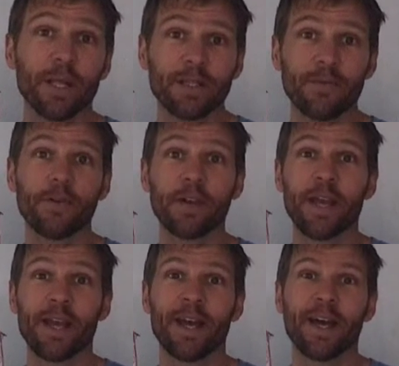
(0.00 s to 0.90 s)
That's a very
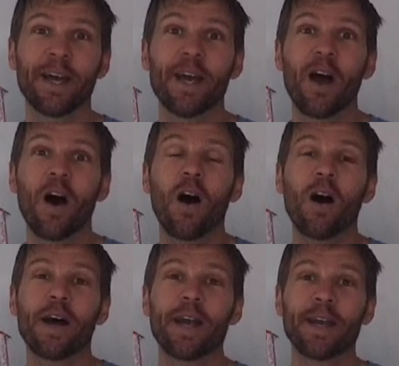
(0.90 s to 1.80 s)

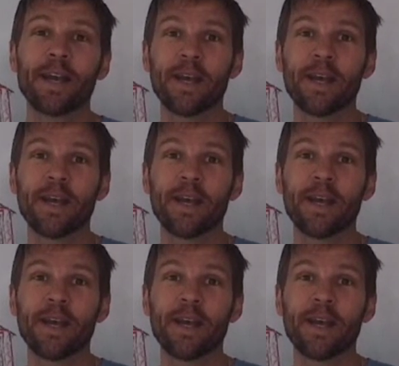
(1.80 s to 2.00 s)
high